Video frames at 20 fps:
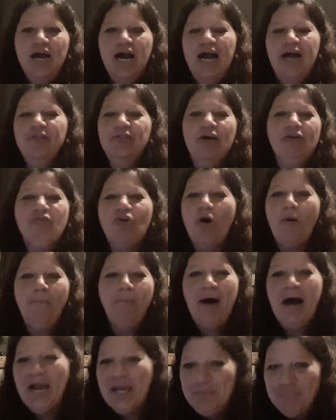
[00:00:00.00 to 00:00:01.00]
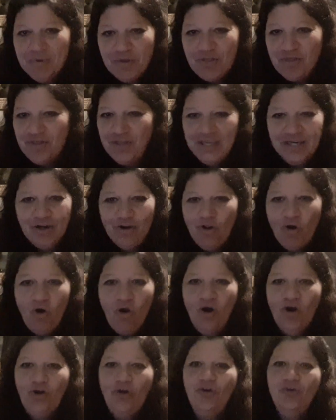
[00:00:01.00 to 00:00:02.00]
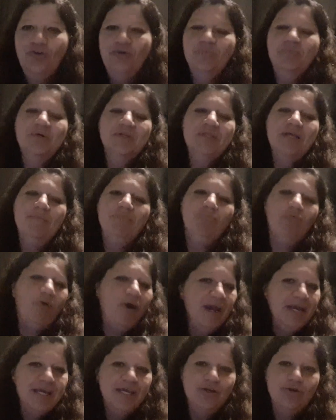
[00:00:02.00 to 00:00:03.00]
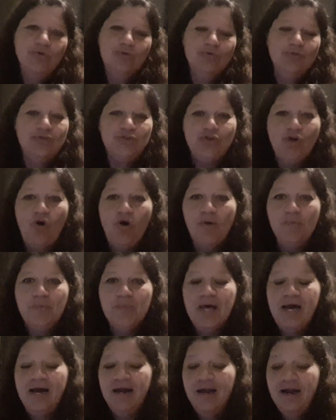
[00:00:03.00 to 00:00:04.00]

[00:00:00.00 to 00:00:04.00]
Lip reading: and they've got paper thin line on them, and they're breaking all the time,